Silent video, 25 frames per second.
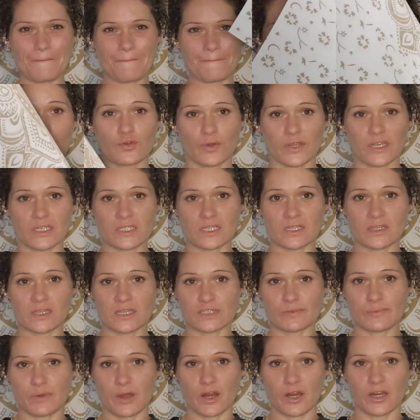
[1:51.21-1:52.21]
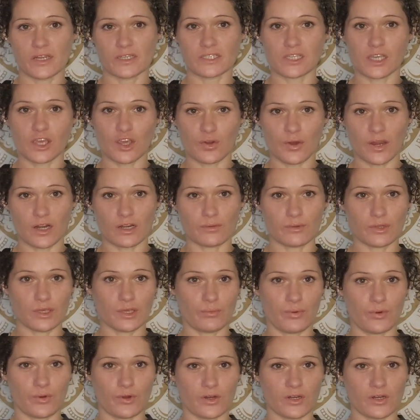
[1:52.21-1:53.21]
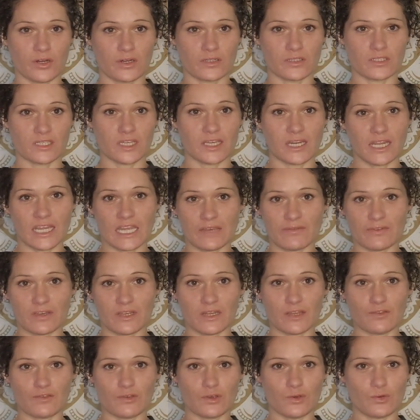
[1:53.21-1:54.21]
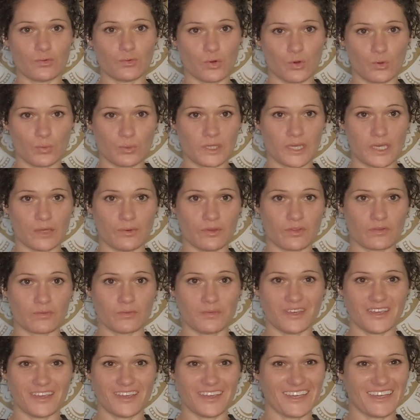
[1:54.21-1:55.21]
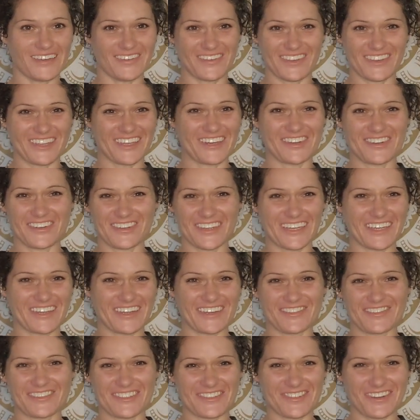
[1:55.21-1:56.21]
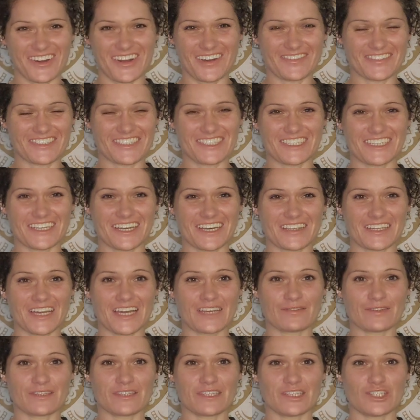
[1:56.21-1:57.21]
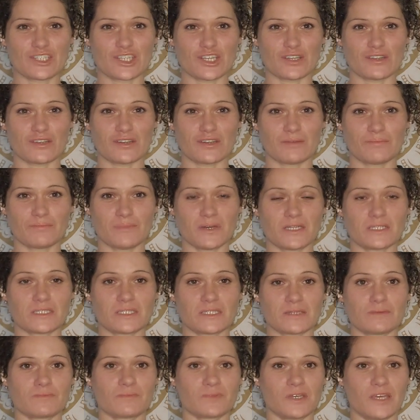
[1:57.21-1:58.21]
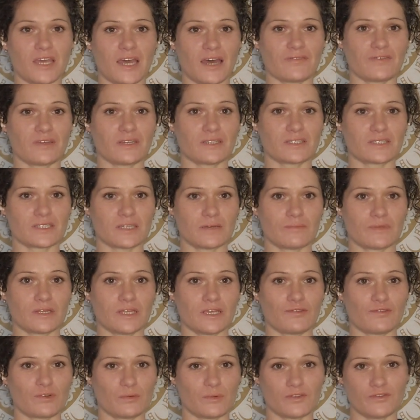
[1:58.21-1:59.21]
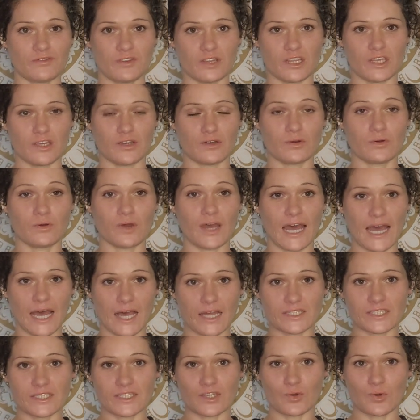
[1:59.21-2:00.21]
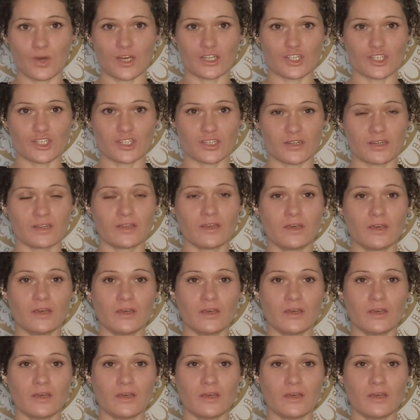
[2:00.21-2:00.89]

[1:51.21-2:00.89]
The reason this part is incredibly important, and even if you role play with me, even though we're obviously not live with each other, but simply having somebody from a video ask the question,